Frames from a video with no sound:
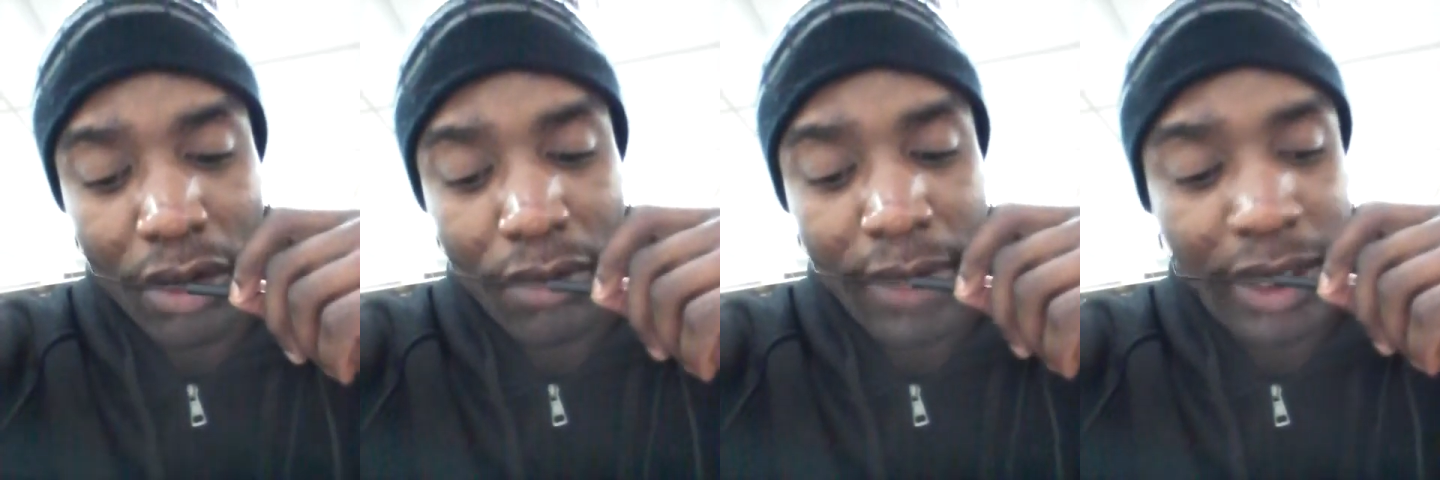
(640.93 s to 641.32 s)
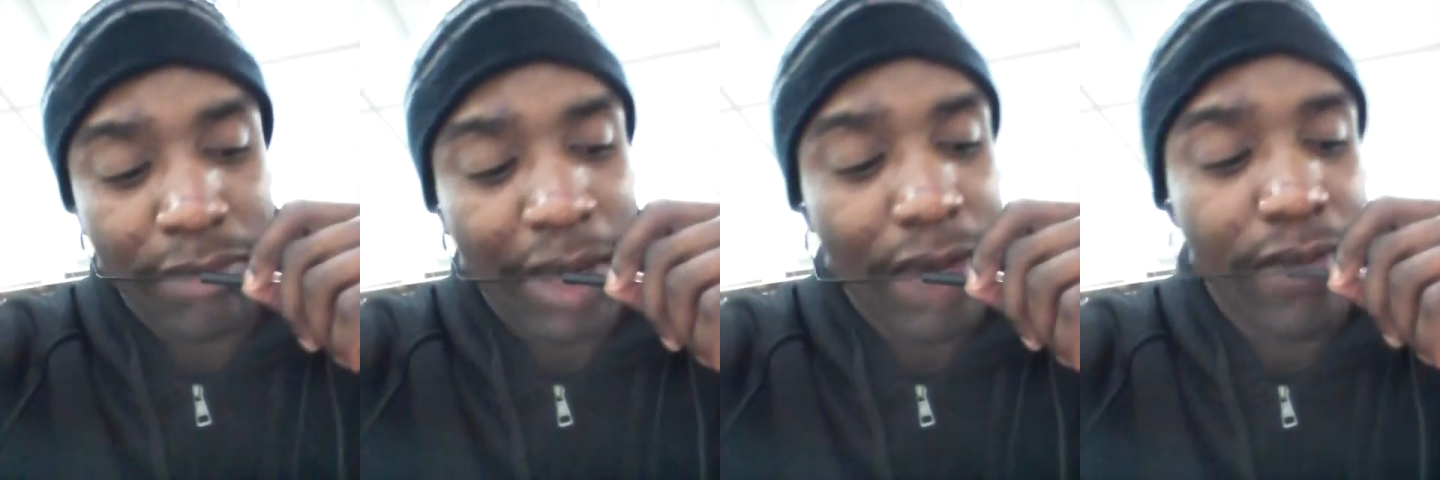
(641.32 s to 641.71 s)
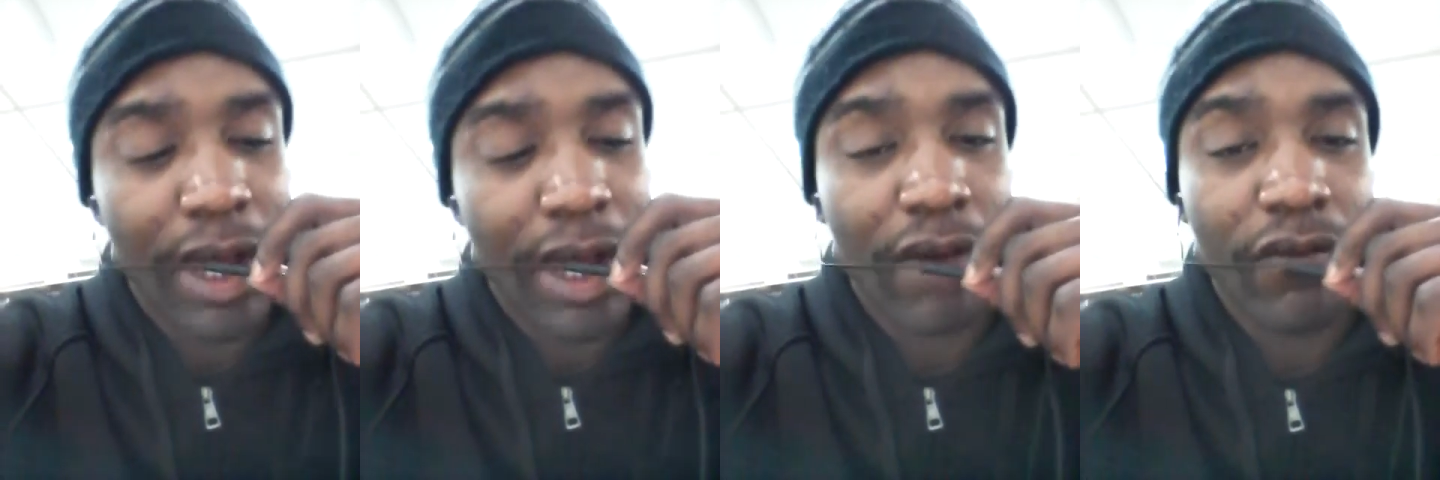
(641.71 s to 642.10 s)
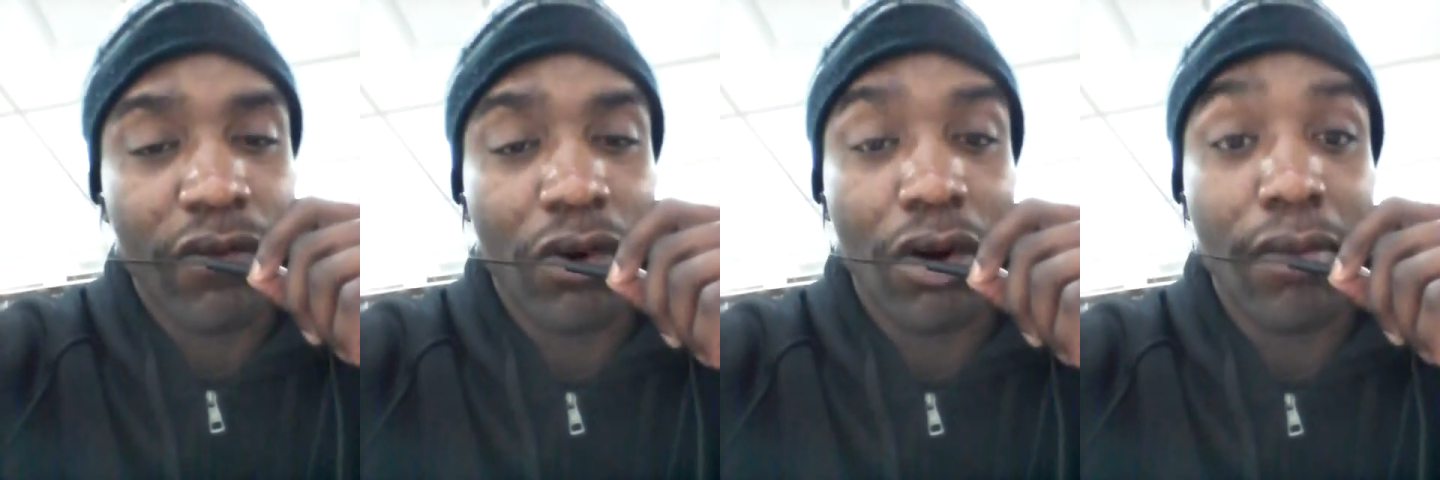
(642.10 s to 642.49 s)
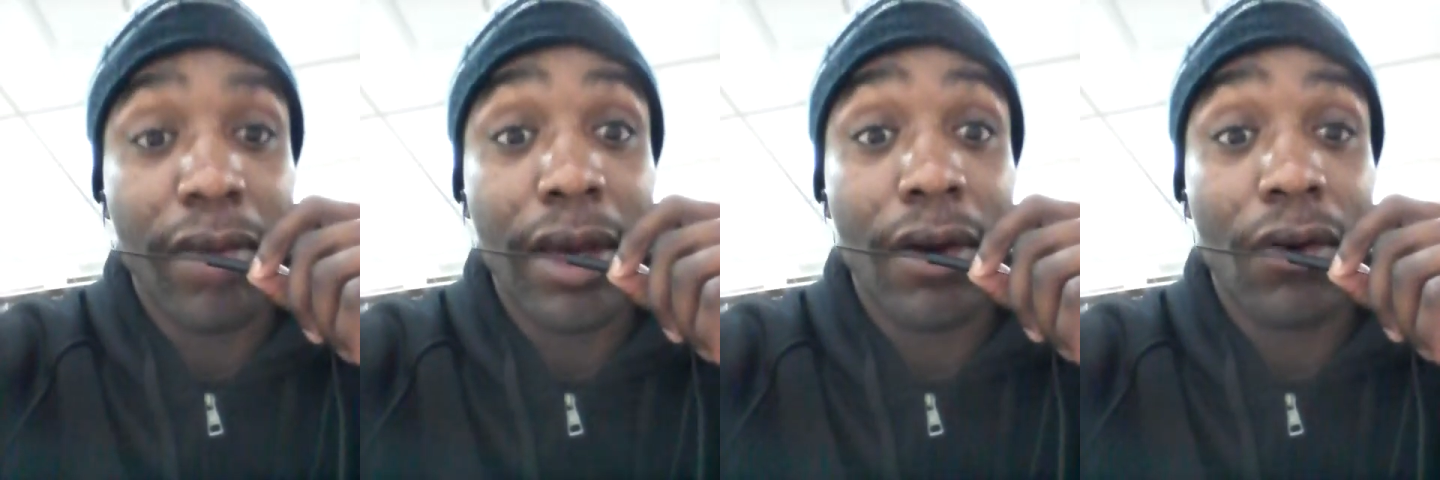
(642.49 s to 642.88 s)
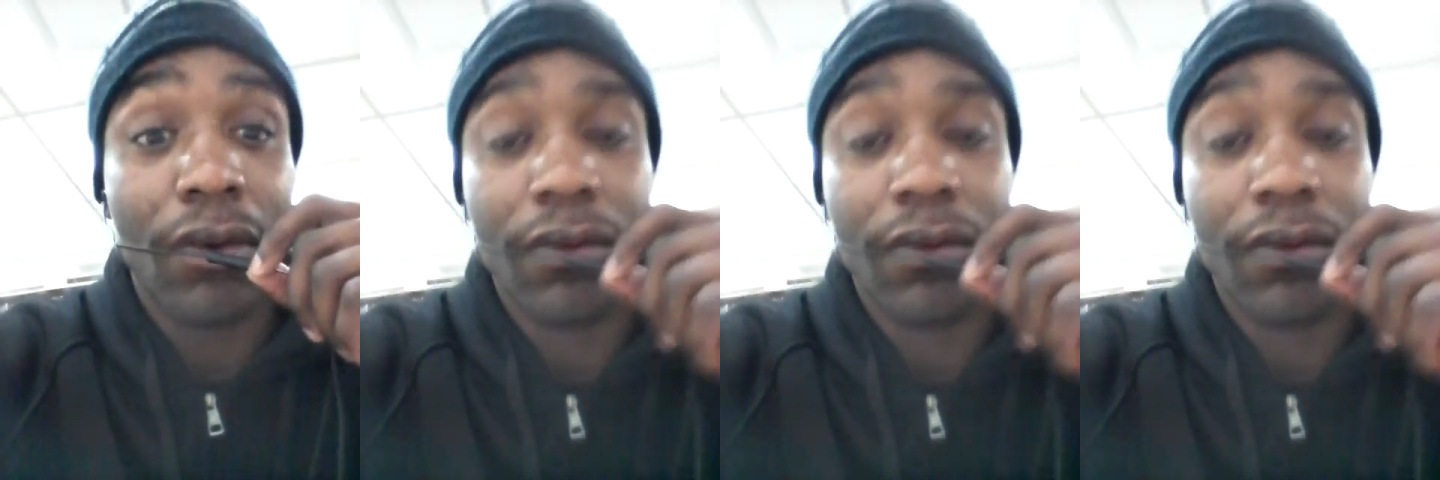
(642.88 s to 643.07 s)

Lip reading: him as payback for her bail.